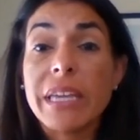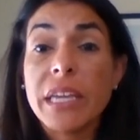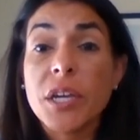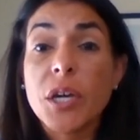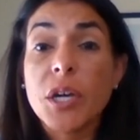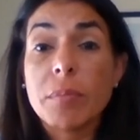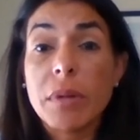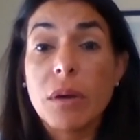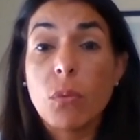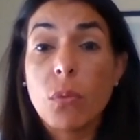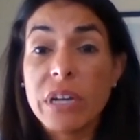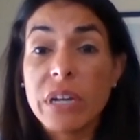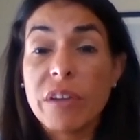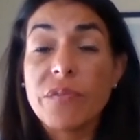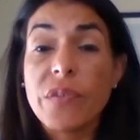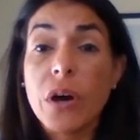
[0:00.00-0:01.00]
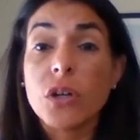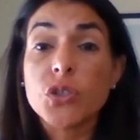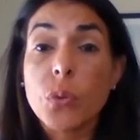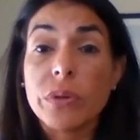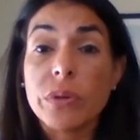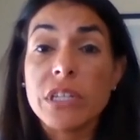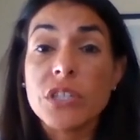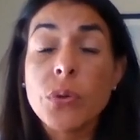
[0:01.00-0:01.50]
income when I file
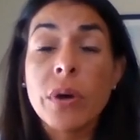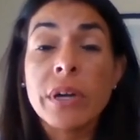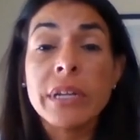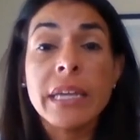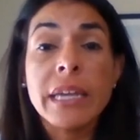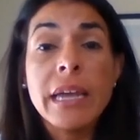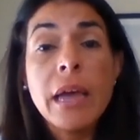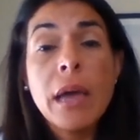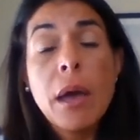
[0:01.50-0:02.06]
2020.